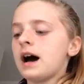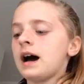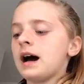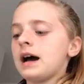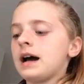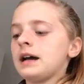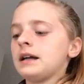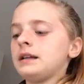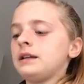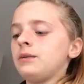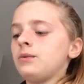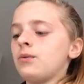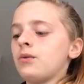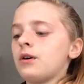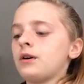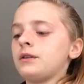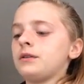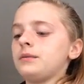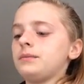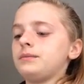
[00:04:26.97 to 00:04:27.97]
at
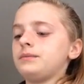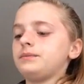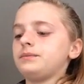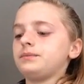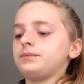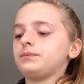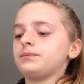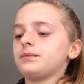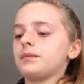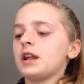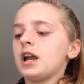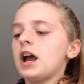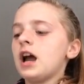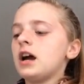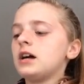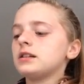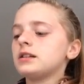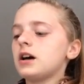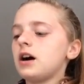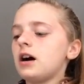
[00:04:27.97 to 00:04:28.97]
anyone.
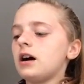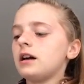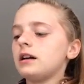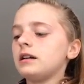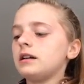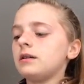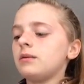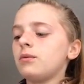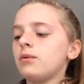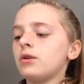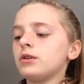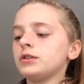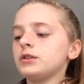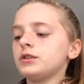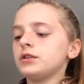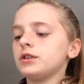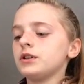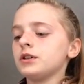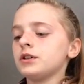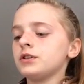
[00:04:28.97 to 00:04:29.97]
Tyler
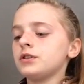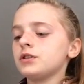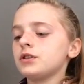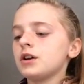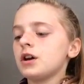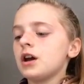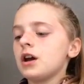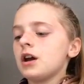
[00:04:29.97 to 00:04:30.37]
wondered